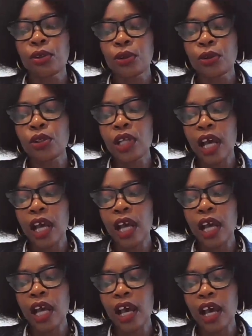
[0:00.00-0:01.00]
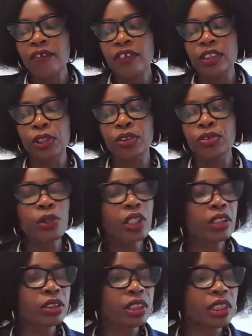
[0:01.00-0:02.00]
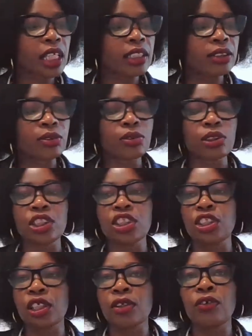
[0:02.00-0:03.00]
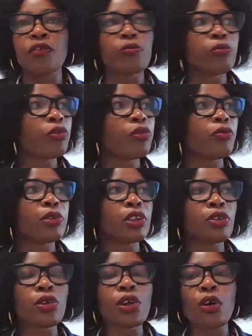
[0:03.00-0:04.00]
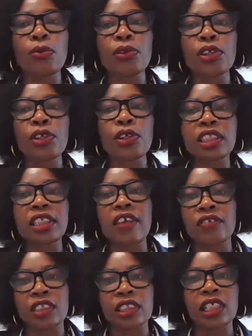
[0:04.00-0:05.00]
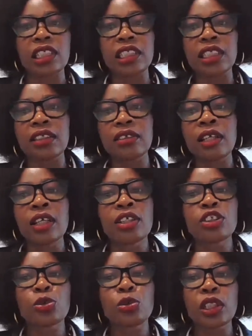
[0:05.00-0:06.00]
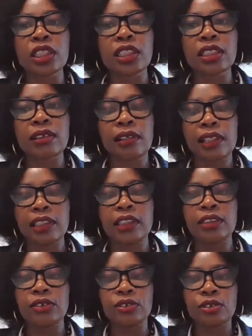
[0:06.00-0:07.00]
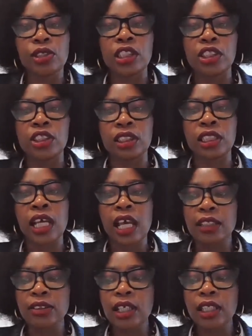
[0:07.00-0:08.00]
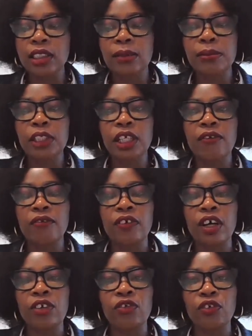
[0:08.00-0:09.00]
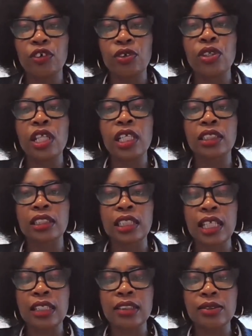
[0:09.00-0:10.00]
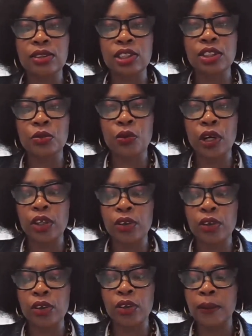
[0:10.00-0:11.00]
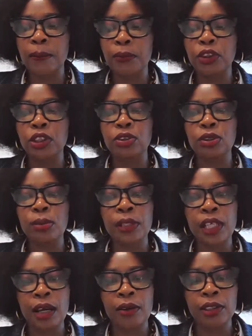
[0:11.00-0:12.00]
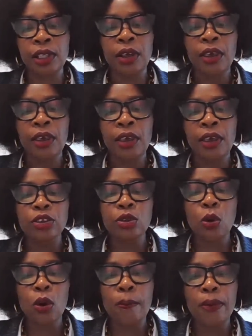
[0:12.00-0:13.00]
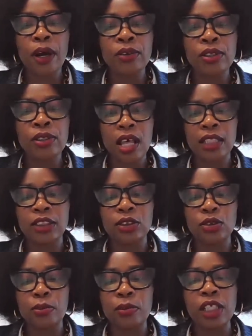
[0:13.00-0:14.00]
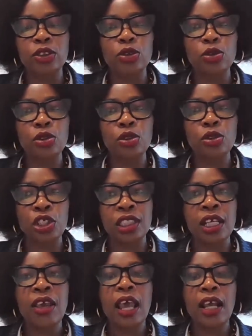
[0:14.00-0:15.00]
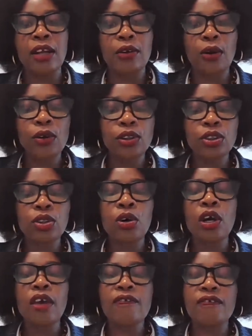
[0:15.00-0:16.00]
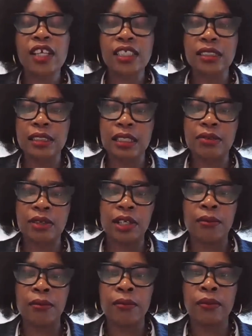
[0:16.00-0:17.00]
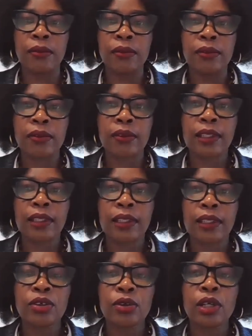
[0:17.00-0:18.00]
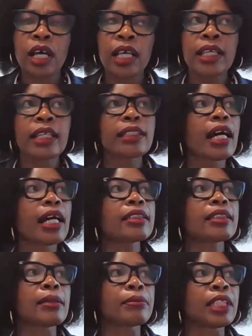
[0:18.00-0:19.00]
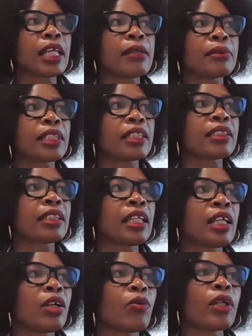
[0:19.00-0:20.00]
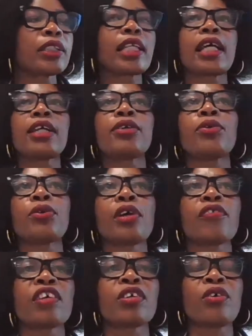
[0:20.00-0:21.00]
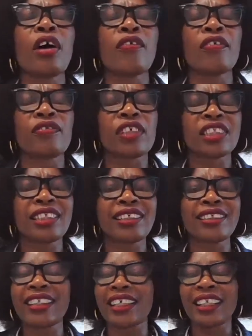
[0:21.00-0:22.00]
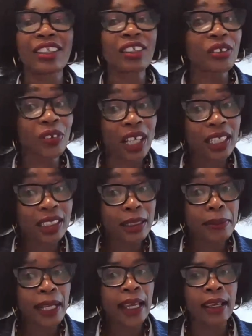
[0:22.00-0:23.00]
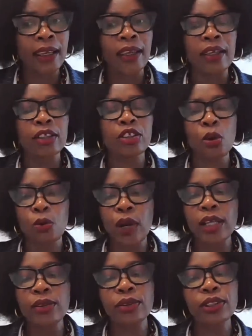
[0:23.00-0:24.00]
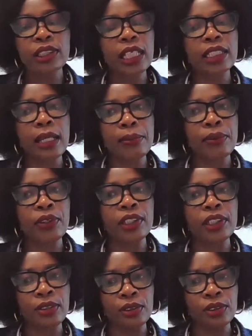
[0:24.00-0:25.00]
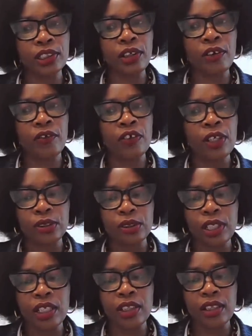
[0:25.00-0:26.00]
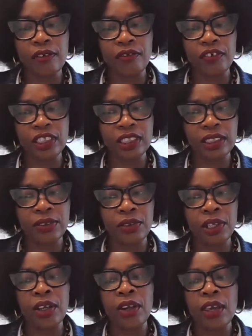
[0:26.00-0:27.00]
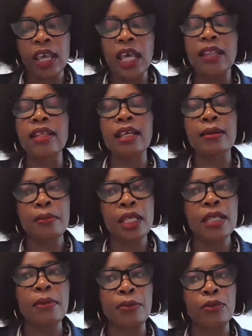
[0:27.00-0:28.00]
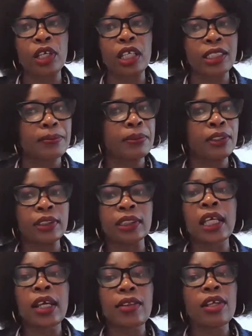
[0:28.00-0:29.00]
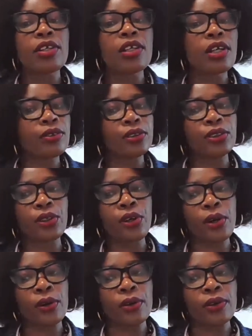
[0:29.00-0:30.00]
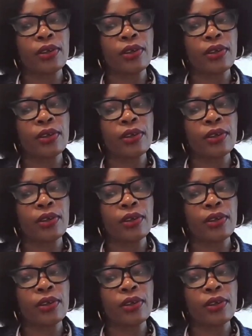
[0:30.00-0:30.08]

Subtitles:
could have it. You've been doing Sunday school teaching. You've been doing community service, cleaning streets, cleaning drainages. As long as somebody can vouch for you that, yes, you did work, you did put in so many hours, and you compound that to make 2 years. And also the first degree. I get asked sometimes that, what can I do if I don't have a first degree? You can't apply. So why not start upgrading yourself to get that first degree and then minimum work experience? Then you're good to go.